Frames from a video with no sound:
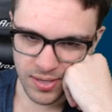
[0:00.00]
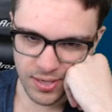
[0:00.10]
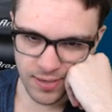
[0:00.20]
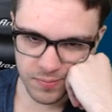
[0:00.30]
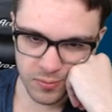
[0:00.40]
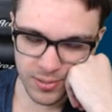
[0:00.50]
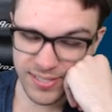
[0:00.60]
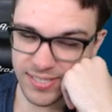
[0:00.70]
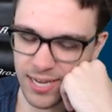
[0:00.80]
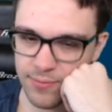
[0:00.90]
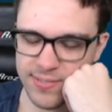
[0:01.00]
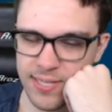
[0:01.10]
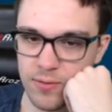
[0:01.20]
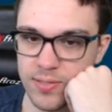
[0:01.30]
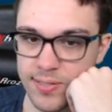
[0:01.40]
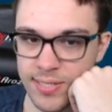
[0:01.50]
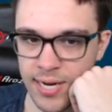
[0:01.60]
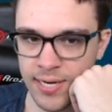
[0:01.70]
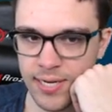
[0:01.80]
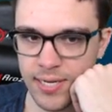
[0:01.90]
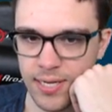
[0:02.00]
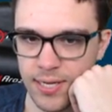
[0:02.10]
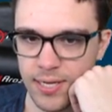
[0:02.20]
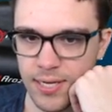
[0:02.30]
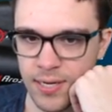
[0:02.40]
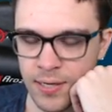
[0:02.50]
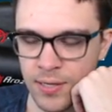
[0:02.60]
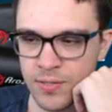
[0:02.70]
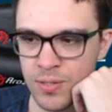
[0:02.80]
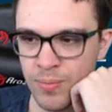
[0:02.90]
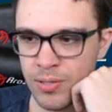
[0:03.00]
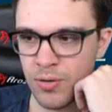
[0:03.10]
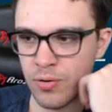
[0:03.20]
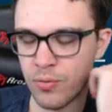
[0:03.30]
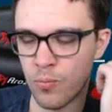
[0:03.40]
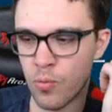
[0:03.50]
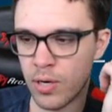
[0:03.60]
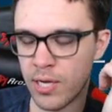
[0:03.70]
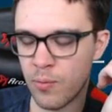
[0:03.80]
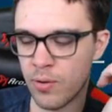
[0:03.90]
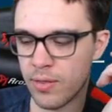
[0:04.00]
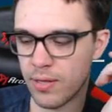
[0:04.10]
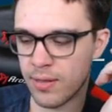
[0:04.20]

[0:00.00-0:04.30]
Um, so it is kind of self-sustaining uh, assuming you're working with,